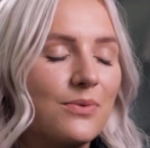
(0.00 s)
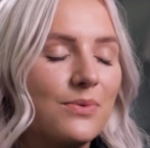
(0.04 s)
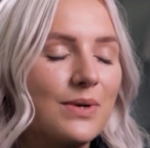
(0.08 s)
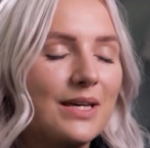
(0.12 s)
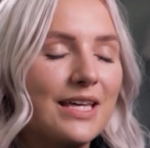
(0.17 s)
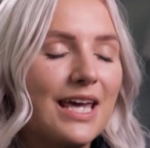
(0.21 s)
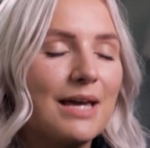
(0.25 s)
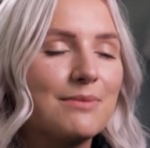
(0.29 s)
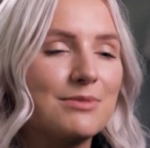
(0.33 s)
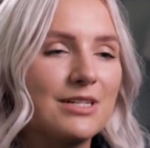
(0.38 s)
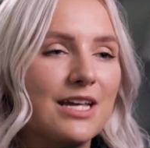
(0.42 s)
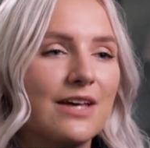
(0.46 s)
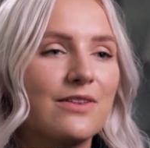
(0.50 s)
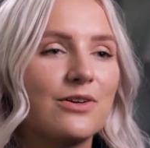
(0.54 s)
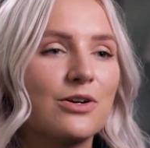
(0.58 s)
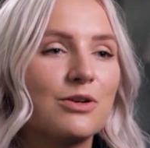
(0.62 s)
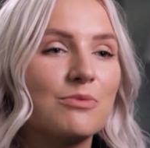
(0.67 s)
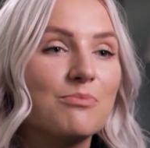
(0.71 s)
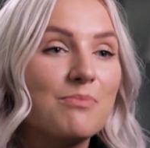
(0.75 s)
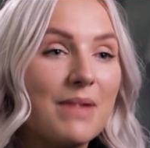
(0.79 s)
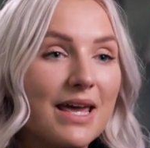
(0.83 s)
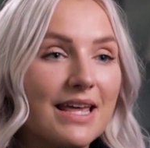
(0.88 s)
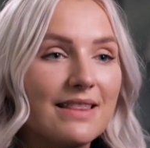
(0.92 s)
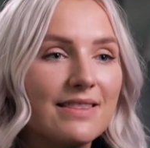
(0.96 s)
we came together
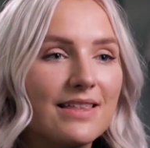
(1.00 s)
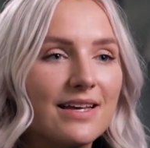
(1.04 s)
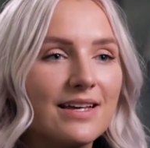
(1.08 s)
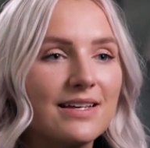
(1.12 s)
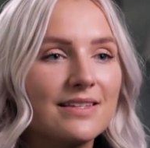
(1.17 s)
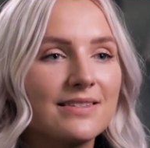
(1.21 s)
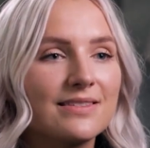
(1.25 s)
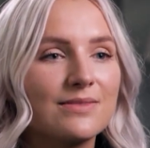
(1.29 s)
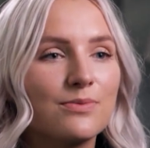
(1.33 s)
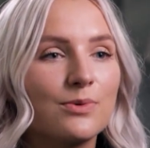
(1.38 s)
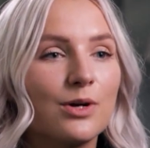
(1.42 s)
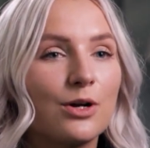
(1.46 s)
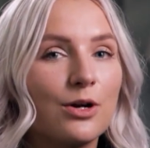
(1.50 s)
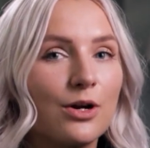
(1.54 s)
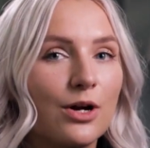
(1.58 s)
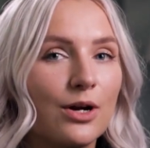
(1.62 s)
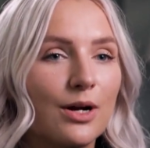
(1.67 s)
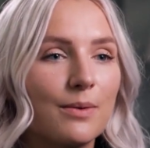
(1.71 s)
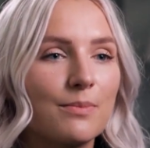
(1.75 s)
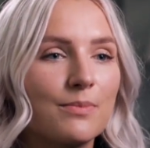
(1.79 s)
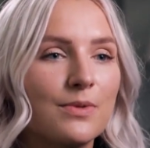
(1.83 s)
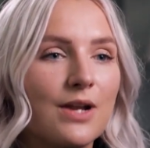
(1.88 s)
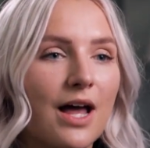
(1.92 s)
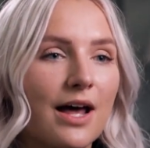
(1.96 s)
and made this,
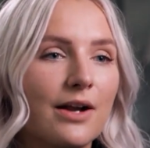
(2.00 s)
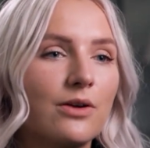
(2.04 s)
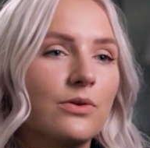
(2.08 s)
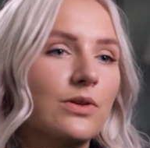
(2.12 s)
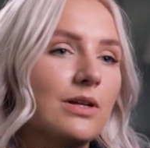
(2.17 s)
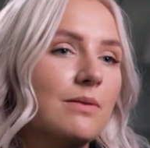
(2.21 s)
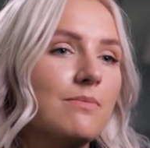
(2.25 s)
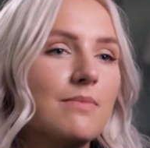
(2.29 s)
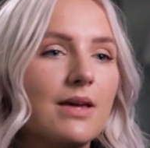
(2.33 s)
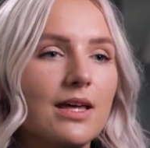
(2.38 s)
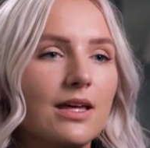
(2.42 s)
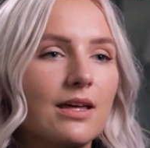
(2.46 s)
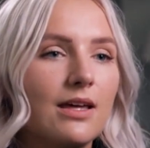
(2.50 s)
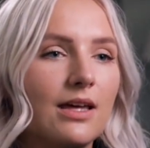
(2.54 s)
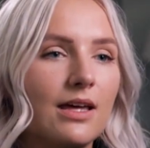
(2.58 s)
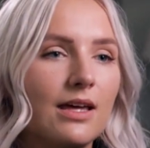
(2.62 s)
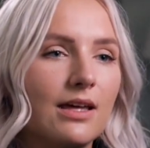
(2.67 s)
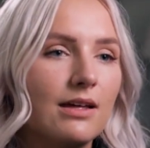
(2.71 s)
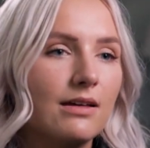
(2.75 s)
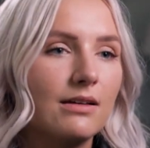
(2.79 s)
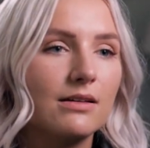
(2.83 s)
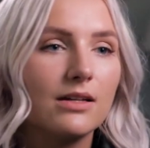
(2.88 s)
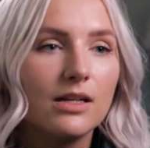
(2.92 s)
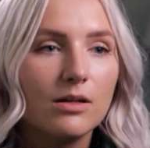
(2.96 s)
we're not only
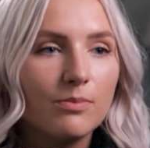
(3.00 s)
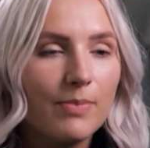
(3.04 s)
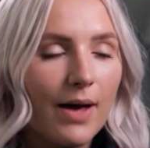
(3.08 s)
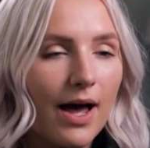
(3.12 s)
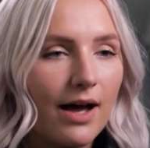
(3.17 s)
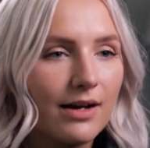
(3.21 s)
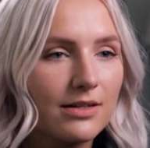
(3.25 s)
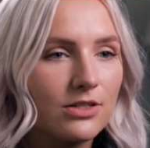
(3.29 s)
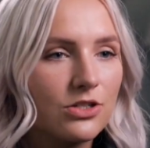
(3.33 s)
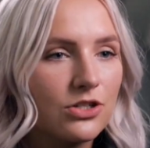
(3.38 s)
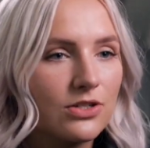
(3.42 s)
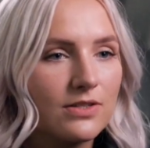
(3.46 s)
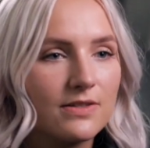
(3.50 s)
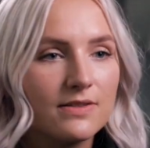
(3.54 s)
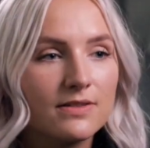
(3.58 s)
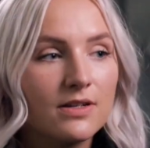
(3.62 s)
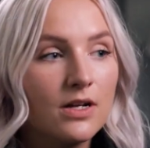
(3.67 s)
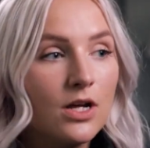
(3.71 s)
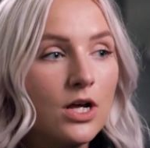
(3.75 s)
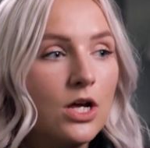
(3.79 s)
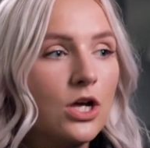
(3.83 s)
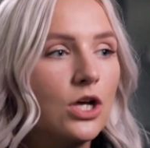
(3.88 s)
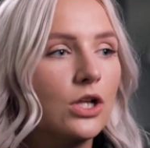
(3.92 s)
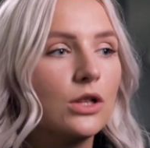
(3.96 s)
making an impact just
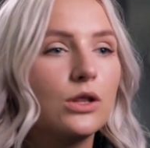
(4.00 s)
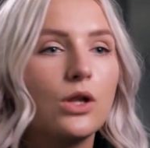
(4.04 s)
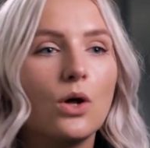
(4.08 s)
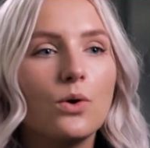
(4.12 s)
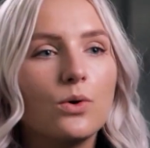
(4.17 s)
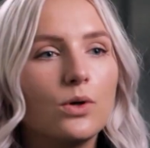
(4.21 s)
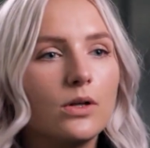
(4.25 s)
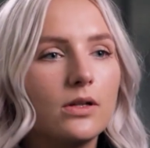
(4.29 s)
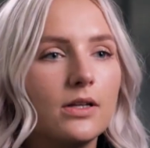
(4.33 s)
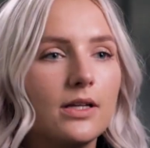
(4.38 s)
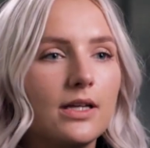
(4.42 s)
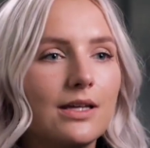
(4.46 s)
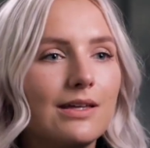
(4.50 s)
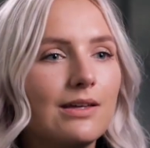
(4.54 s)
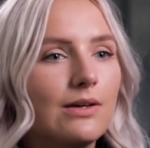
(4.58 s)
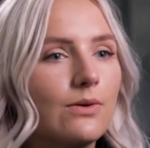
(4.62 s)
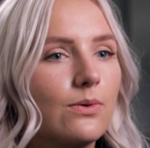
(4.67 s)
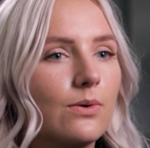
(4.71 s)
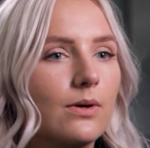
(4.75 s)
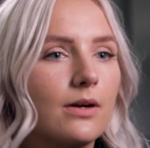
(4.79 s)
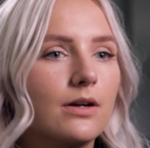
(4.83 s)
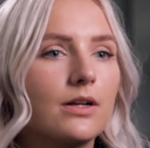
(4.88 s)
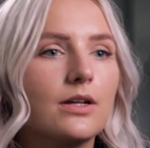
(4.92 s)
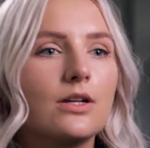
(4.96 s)
locally
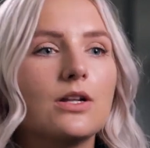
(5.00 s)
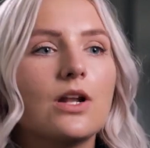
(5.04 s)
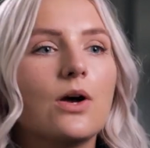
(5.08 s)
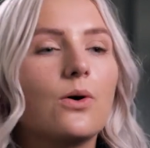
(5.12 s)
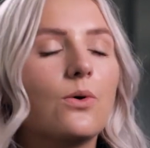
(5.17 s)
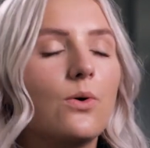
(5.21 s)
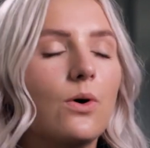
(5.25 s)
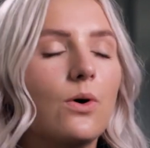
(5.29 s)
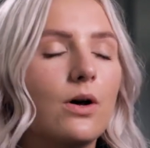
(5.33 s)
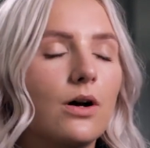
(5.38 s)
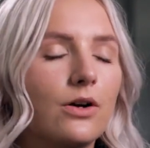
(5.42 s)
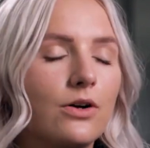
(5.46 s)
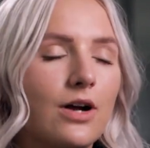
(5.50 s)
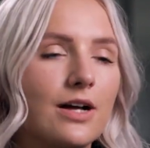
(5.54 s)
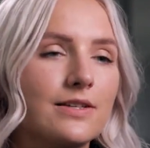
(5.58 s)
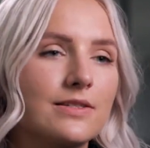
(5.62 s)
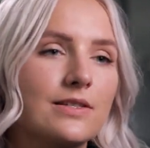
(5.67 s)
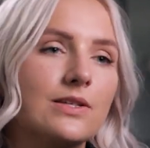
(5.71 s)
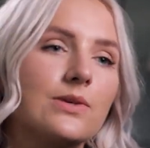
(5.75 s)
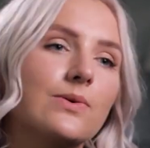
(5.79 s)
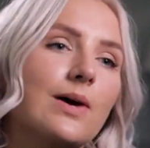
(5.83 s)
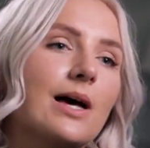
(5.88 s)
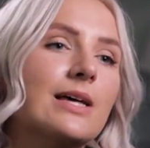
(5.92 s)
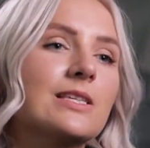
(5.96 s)
or, across the